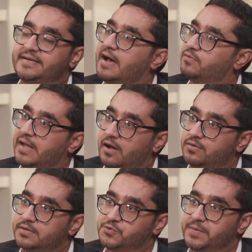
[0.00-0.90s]

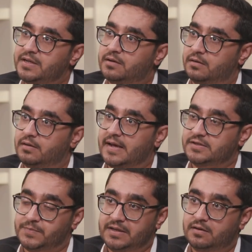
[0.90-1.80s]
Downtown has been
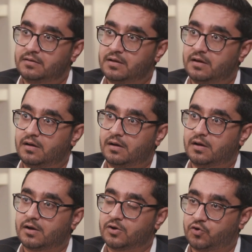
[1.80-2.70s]

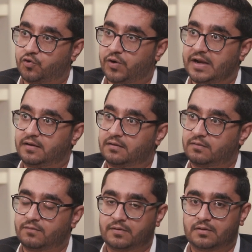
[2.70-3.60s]
great.
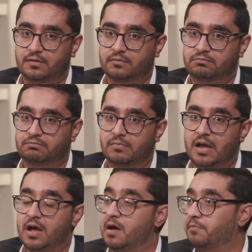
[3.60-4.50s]

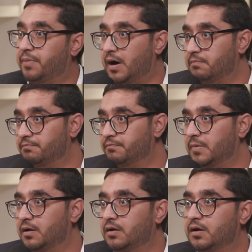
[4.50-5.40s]
Palm,
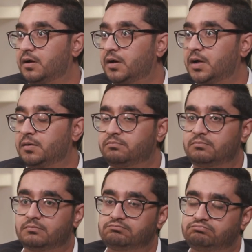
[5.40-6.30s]

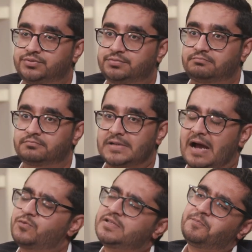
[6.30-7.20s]

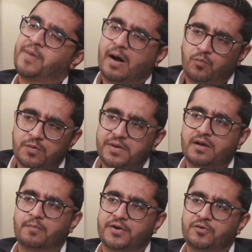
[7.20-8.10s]
I would say Palm would be
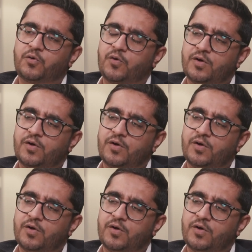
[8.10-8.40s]
number 2.